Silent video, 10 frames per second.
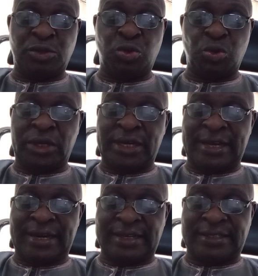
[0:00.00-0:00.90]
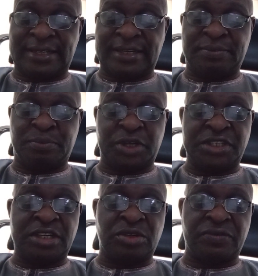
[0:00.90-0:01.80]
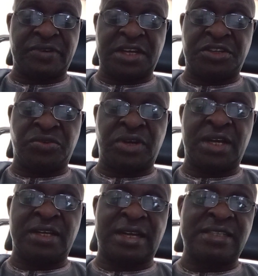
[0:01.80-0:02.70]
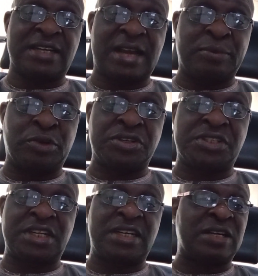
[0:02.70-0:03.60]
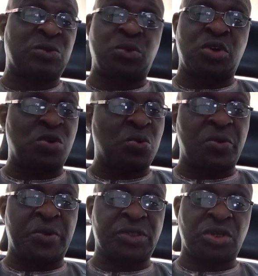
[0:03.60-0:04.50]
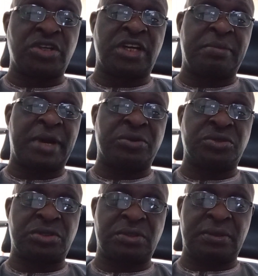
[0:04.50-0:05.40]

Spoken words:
duly elected president of Nigeria. He has slammed us, saying that we don't know what we're talking about.